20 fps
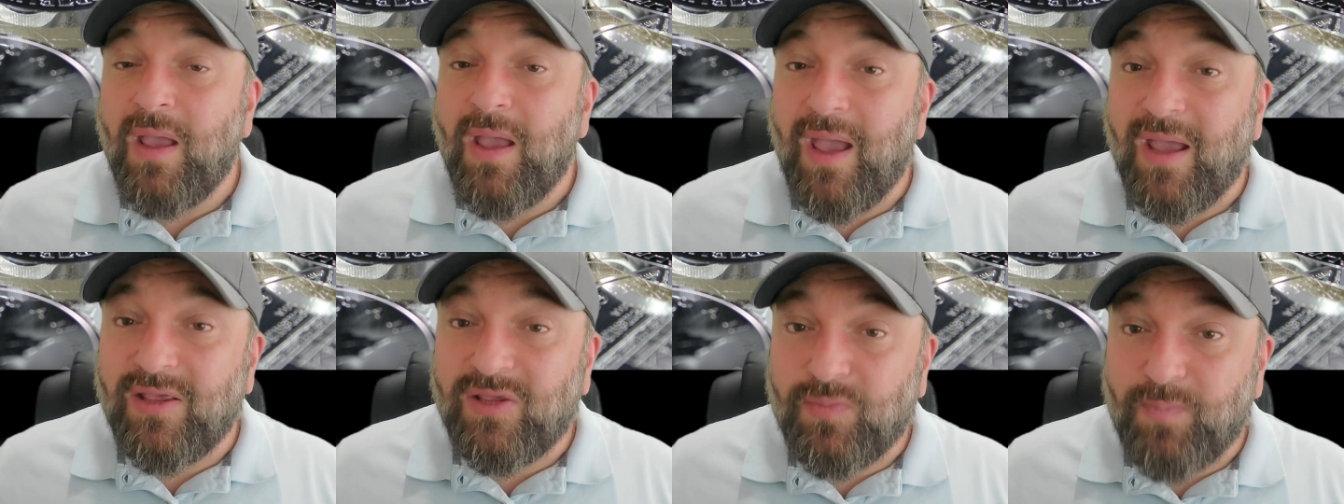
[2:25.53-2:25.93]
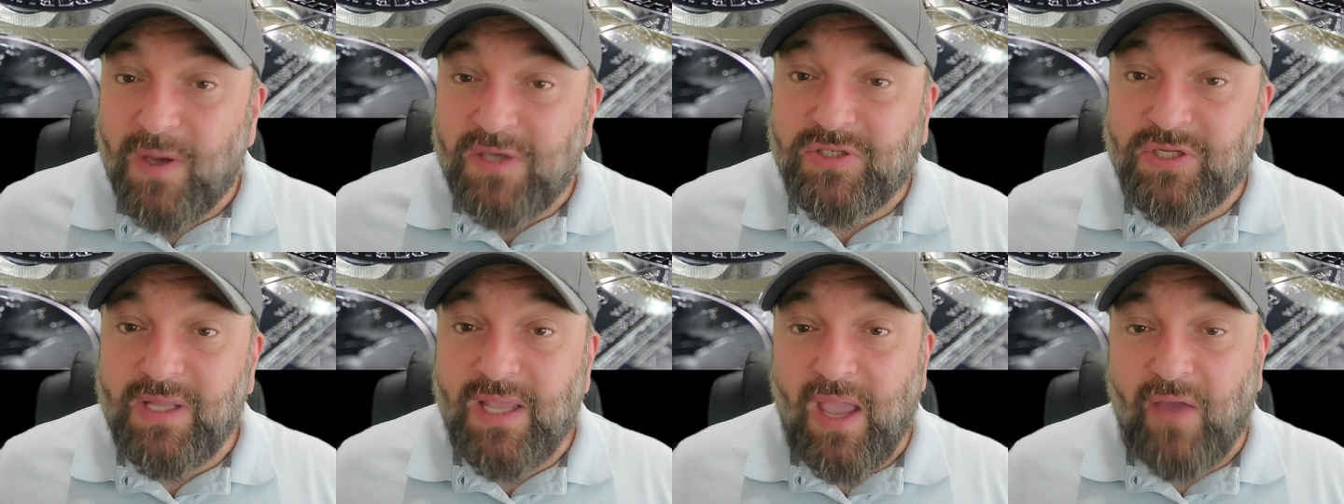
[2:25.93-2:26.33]

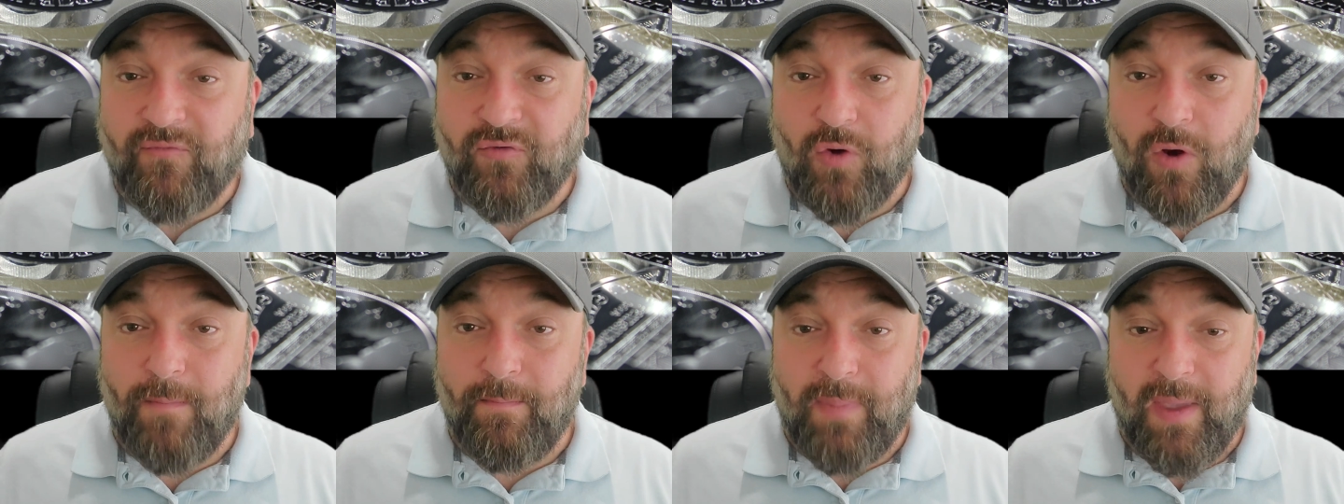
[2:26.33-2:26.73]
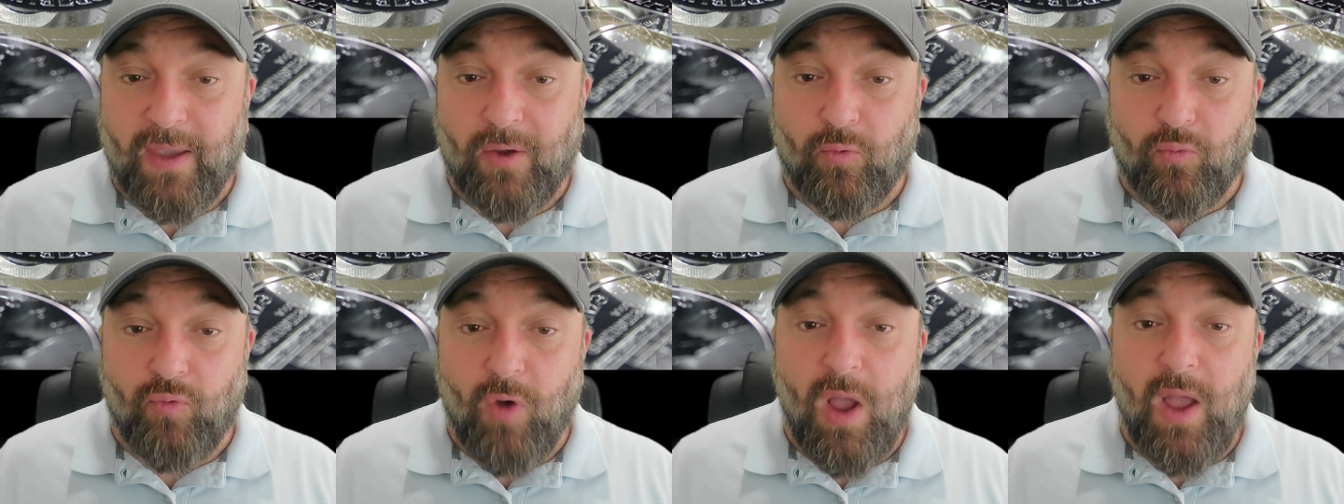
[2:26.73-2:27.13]
especially after a
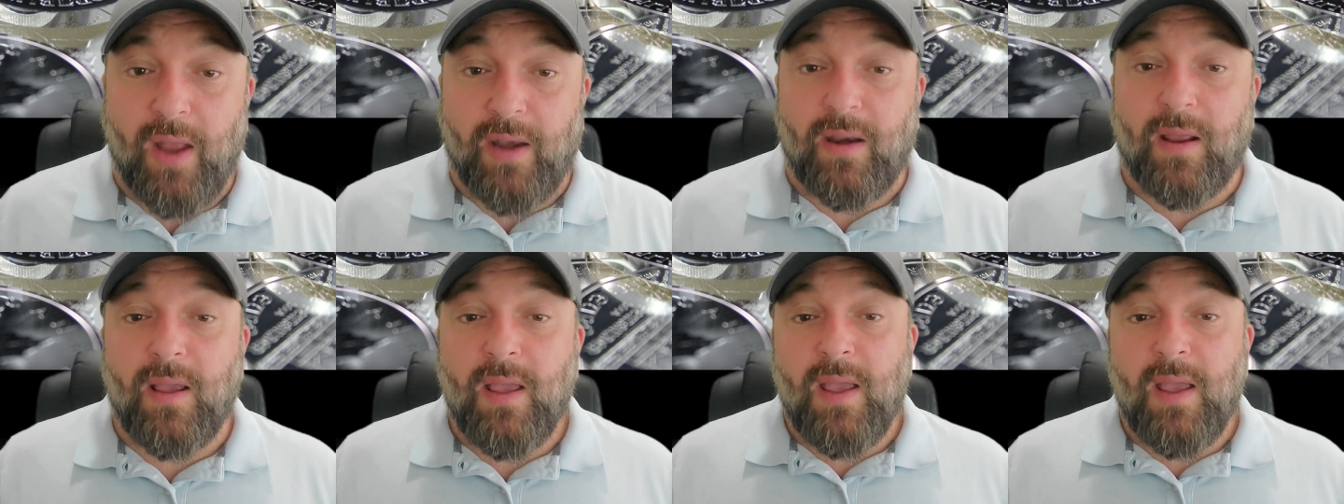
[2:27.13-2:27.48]
big run.